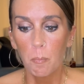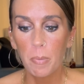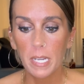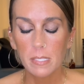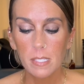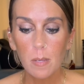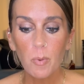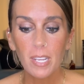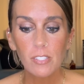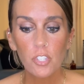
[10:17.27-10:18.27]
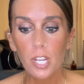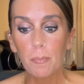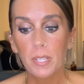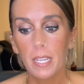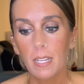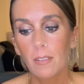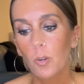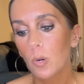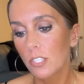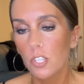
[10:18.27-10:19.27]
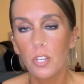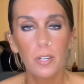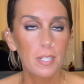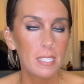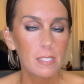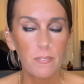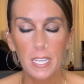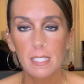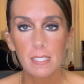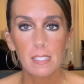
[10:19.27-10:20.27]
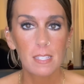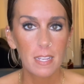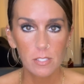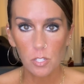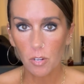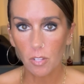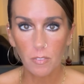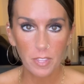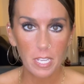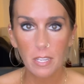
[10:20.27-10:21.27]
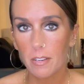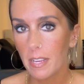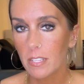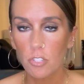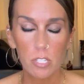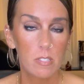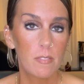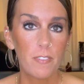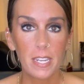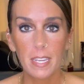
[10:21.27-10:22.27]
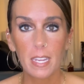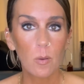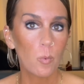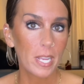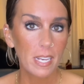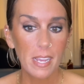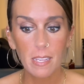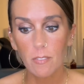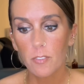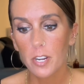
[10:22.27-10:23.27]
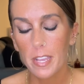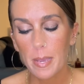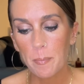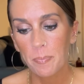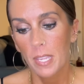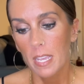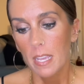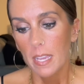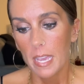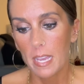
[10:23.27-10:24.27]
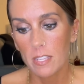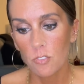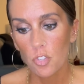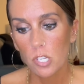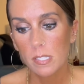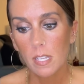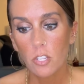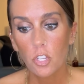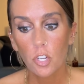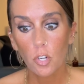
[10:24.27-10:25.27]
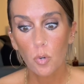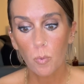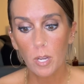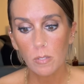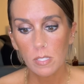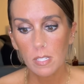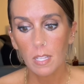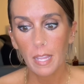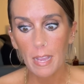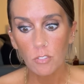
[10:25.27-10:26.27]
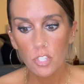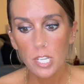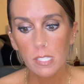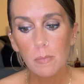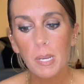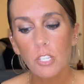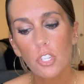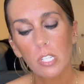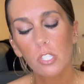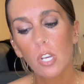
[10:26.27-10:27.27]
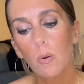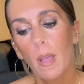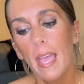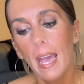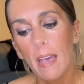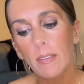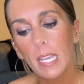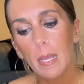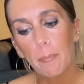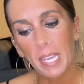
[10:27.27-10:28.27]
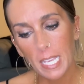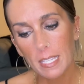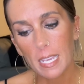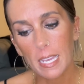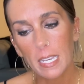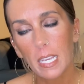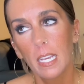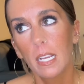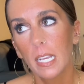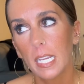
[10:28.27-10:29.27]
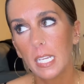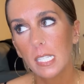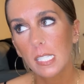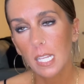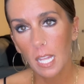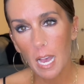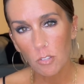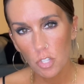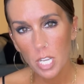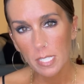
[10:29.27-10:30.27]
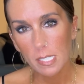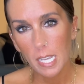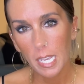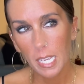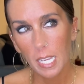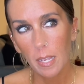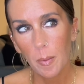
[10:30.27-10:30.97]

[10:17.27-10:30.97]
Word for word: But someone else jumped in, and of course, you know, his fans and stans are all over the internet just defending and white knighting for him. And she said, "You're gross. Clout chase much?" So having an opinion is clout chasing.